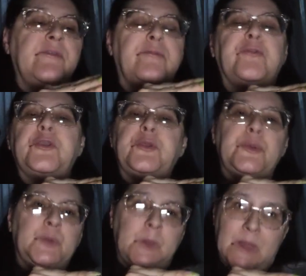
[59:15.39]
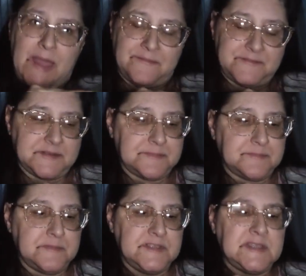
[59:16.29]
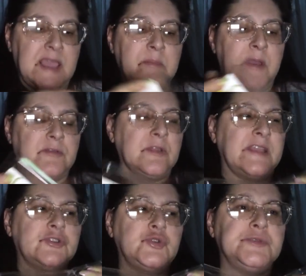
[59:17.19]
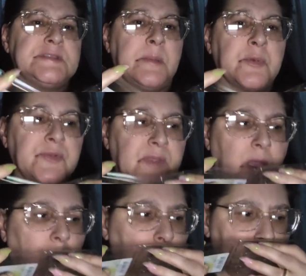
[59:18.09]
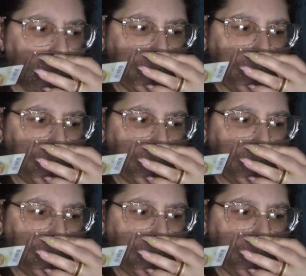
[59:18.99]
a few left. This came out like two summers ago.